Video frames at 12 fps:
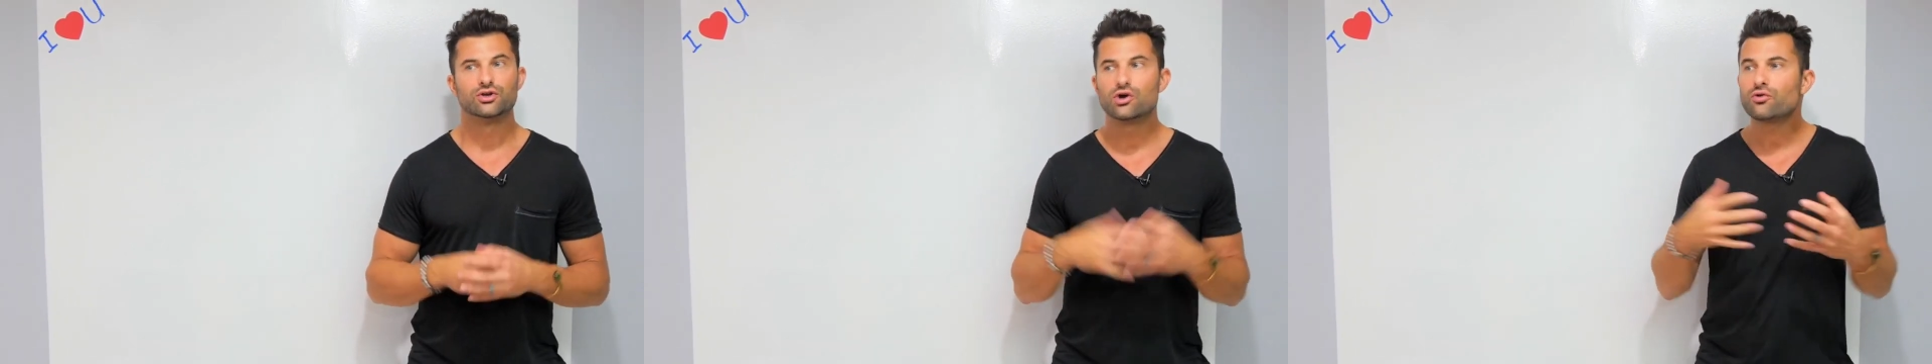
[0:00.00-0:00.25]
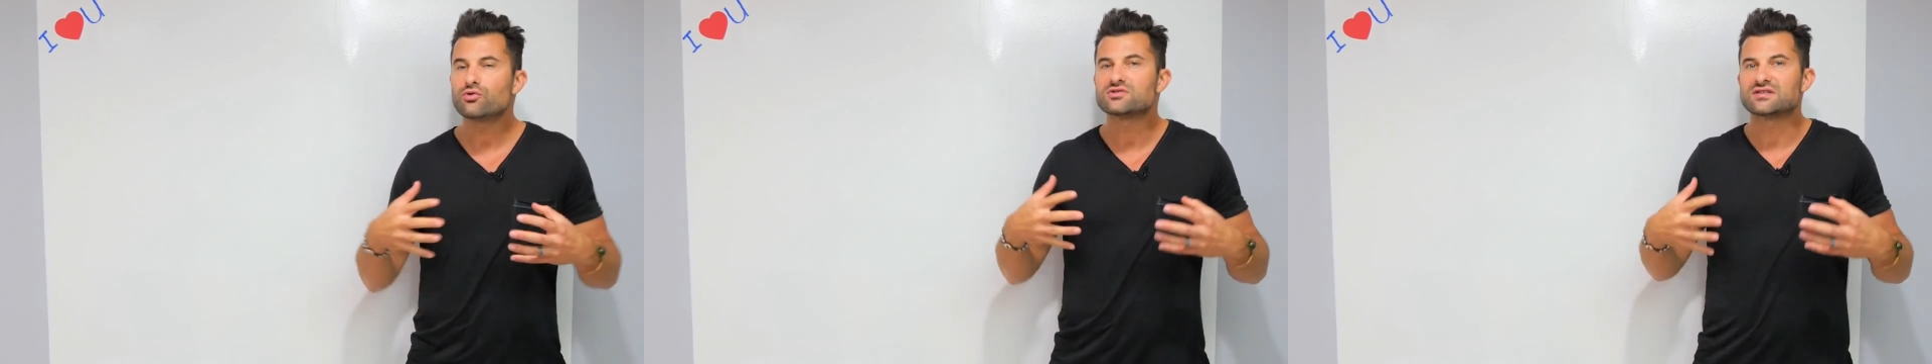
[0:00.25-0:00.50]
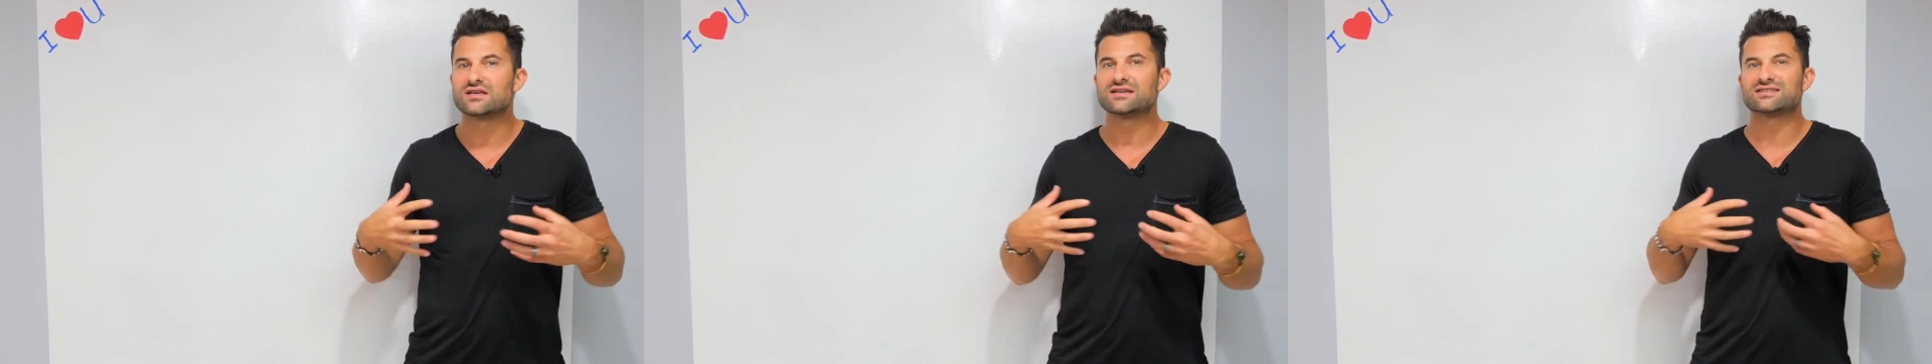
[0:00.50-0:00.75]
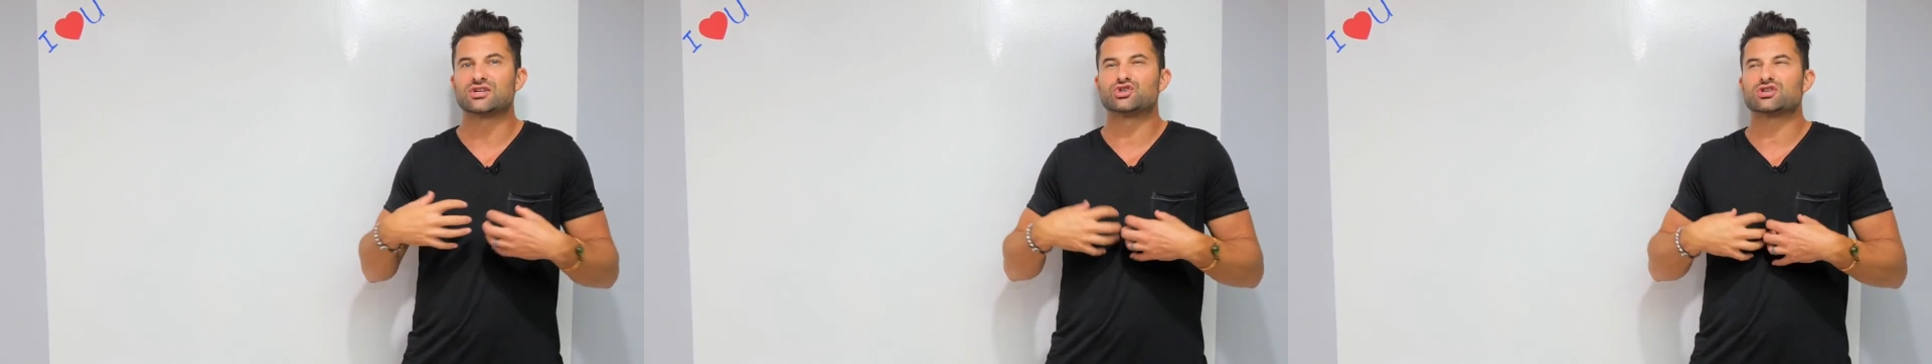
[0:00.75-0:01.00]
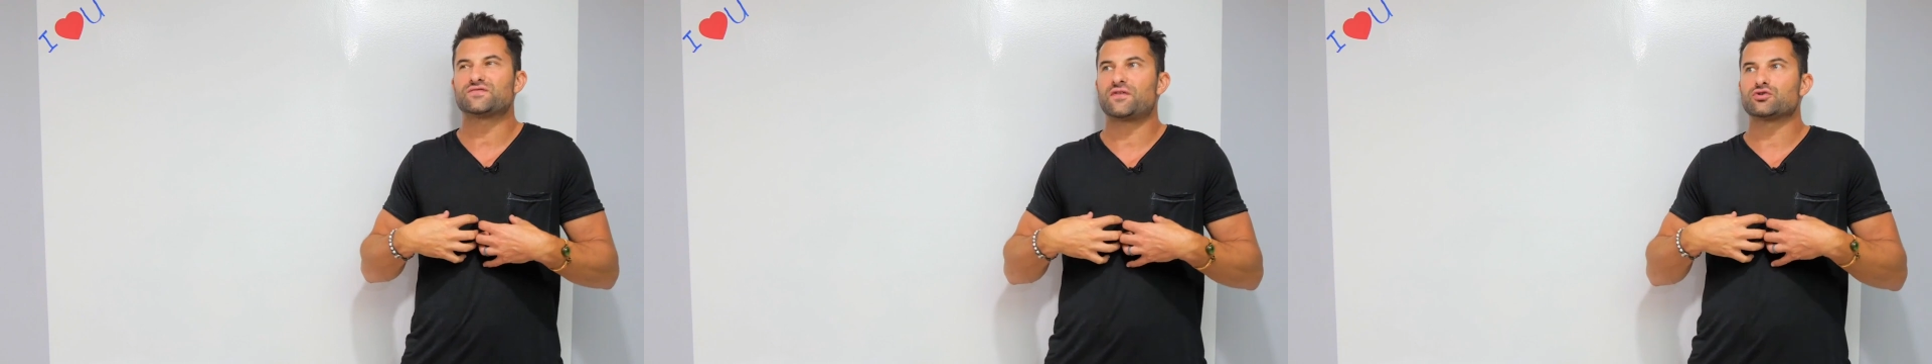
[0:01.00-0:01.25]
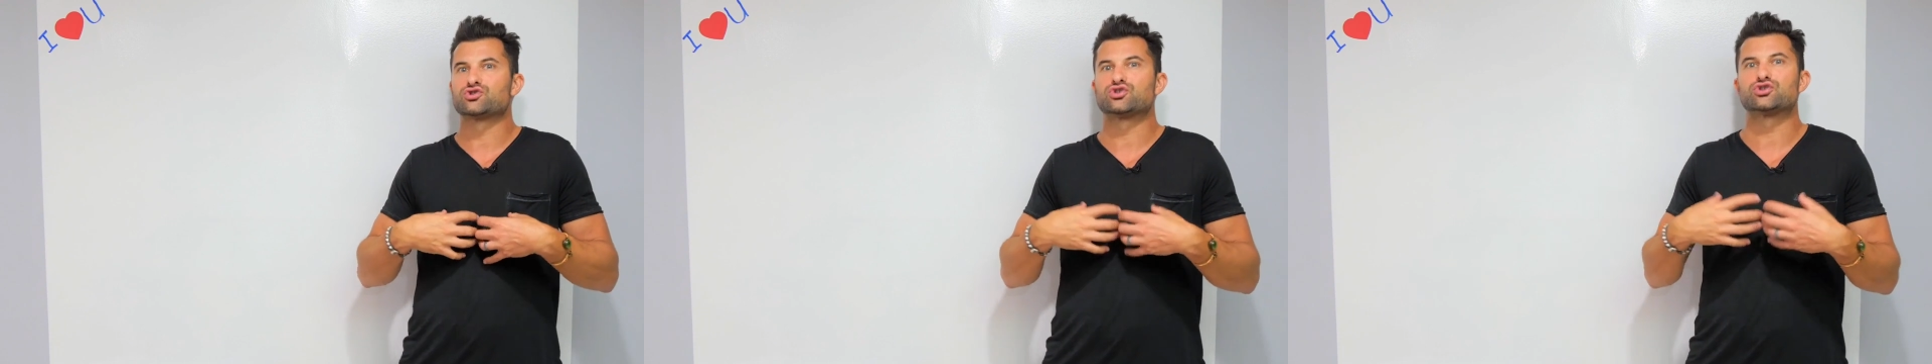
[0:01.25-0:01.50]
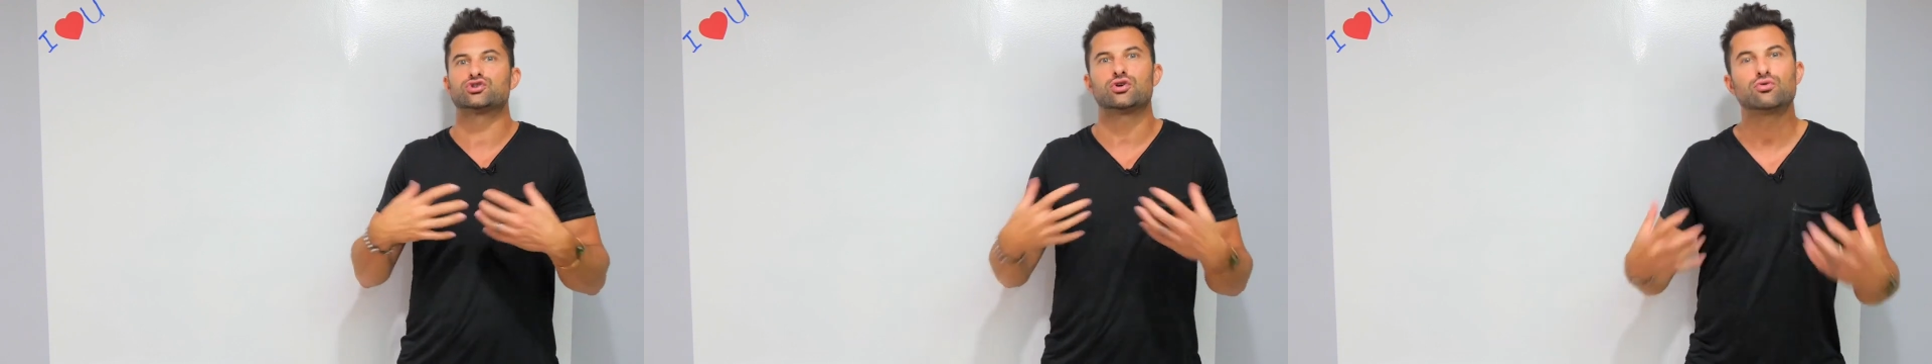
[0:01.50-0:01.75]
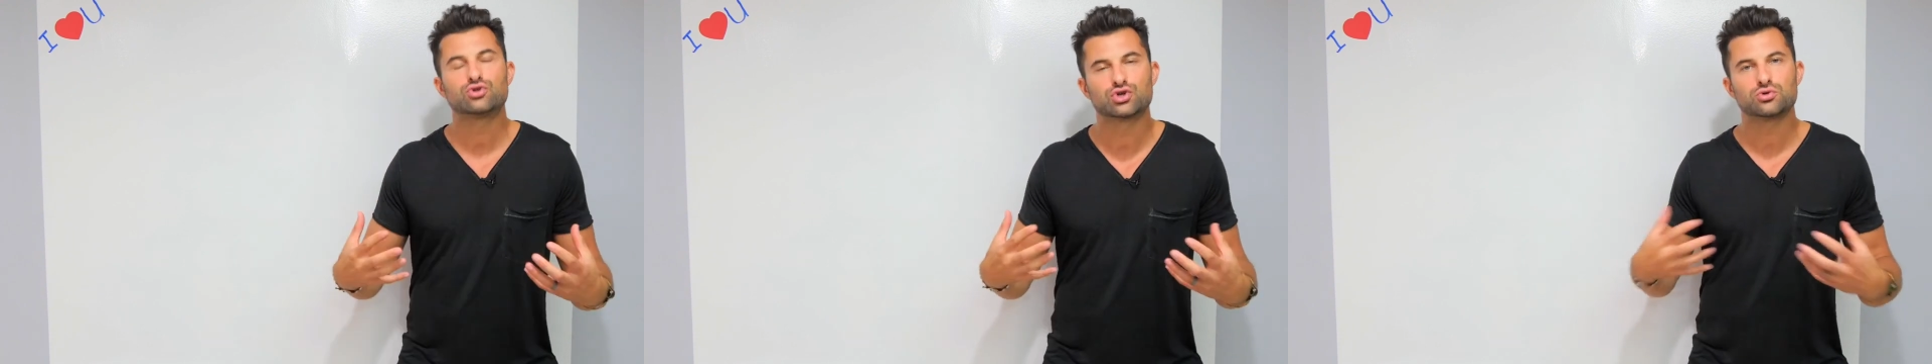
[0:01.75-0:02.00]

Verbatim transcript: You know those things that just felt so